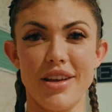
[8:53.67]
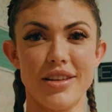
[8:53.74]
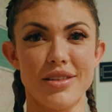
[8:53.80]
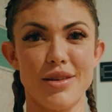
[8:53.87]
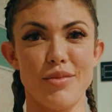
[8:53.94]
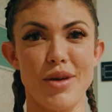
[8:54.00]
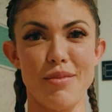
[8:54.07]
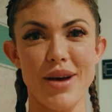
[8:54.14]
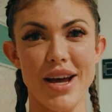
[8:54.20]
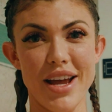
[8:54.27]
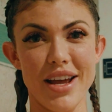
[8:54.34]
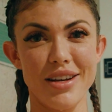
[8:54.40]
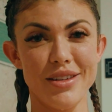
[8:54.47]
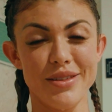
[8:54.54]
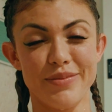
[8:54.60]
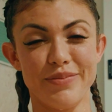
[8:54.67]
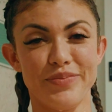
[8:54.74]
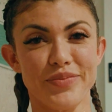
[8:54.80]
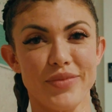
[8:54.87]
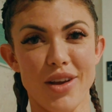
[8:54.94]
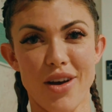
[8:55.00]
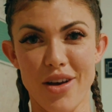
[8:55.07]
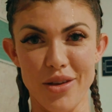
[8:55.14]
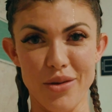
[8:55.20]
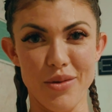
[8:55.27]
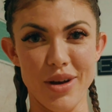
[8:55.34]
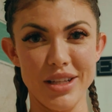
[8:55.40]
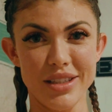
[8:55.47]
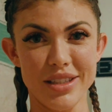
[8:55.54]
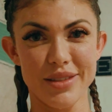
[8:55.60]
things on my mind all at
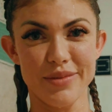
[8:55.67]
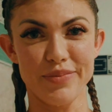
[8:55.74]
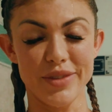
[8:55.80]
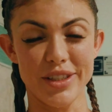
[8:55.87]
once.